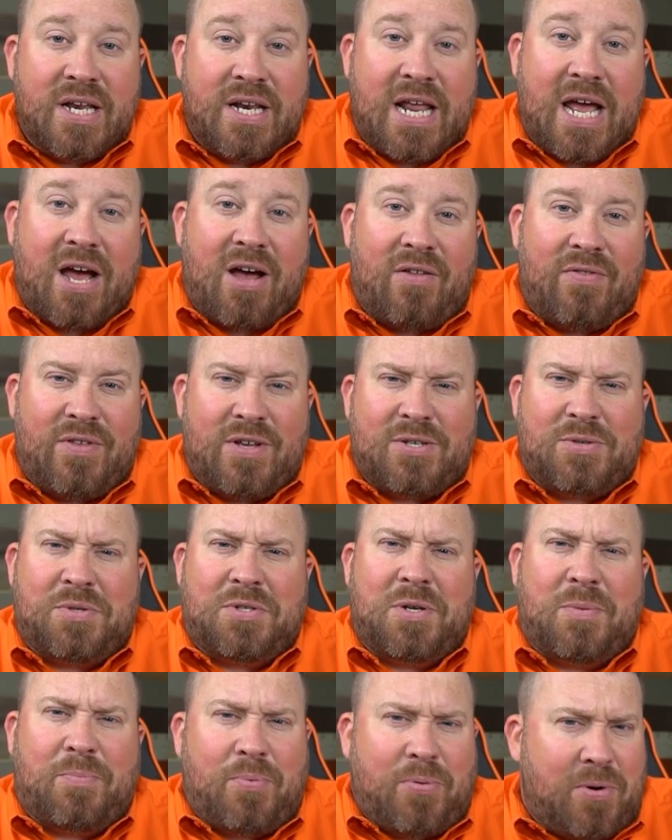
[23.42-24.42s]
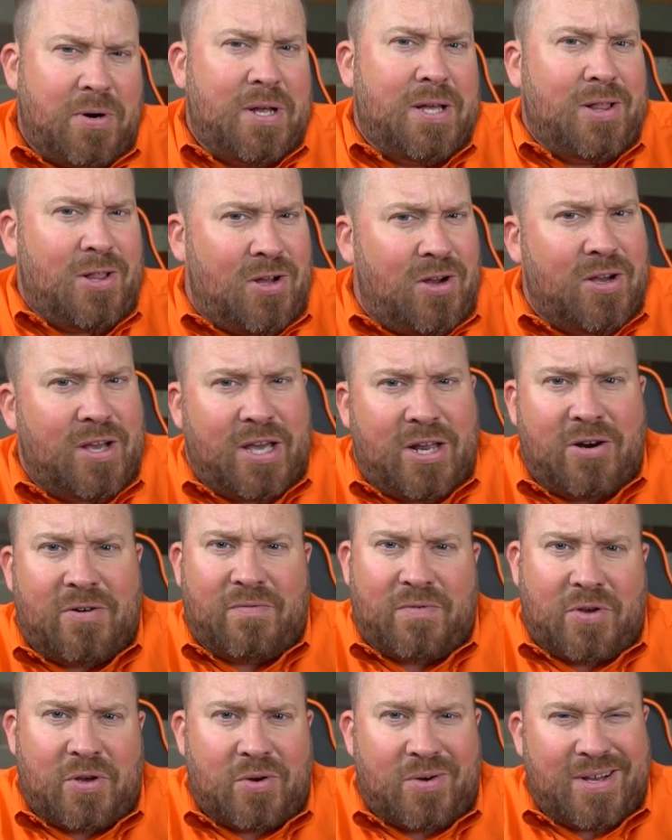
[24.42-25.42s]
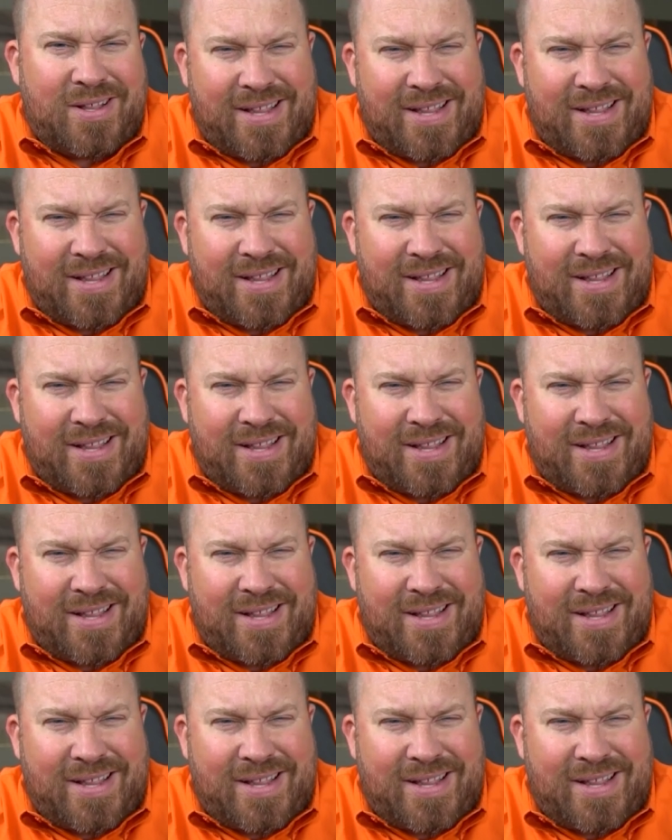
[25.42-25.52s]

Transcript: Now, this was a pretty long interview.